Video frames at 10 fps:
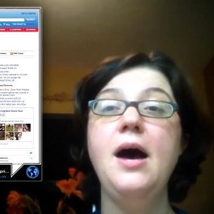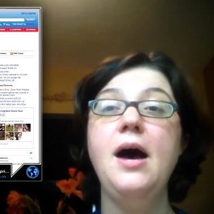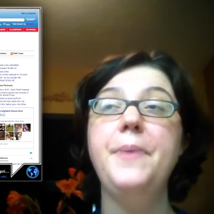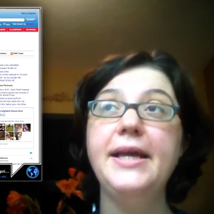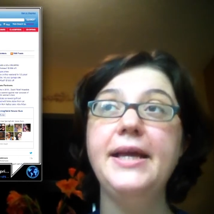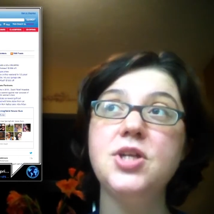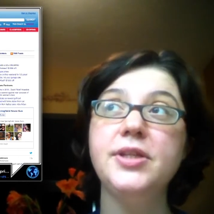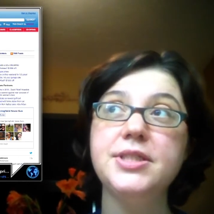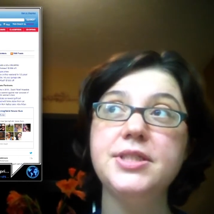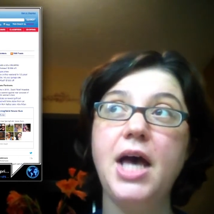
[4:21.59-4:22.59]
Based on
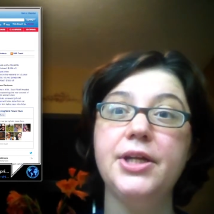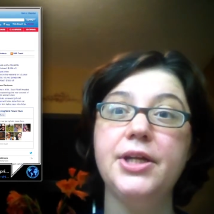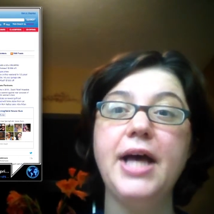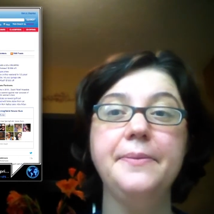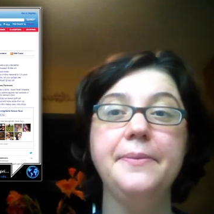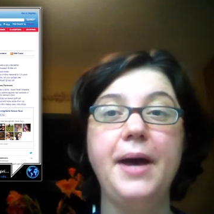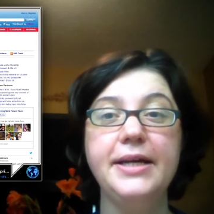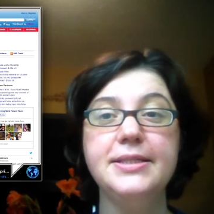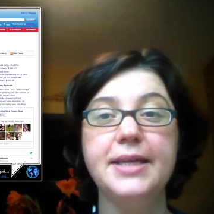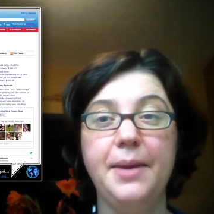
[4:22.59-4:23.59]
the title and my
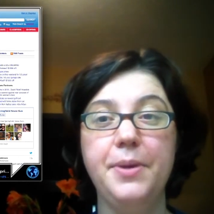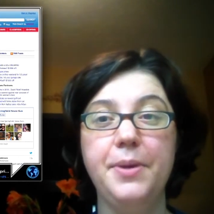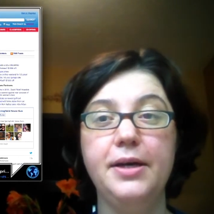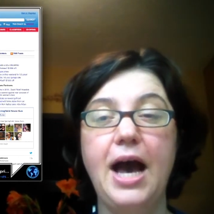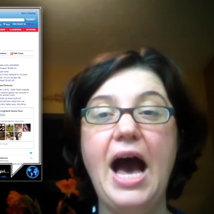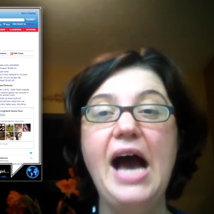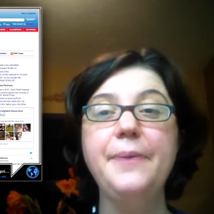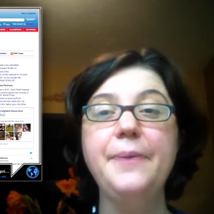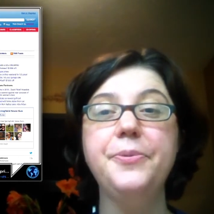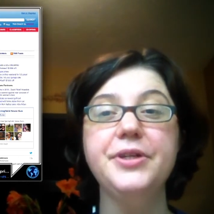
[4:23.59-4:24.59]
schema, I
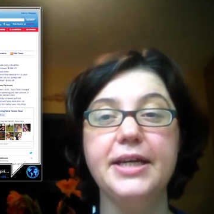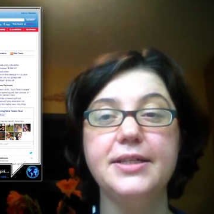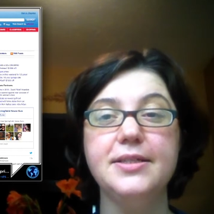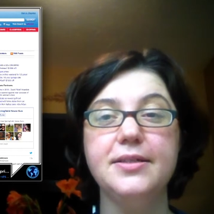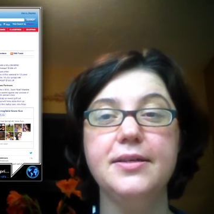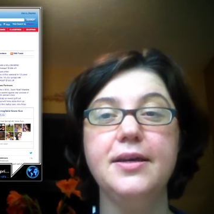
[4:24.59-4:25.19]
predict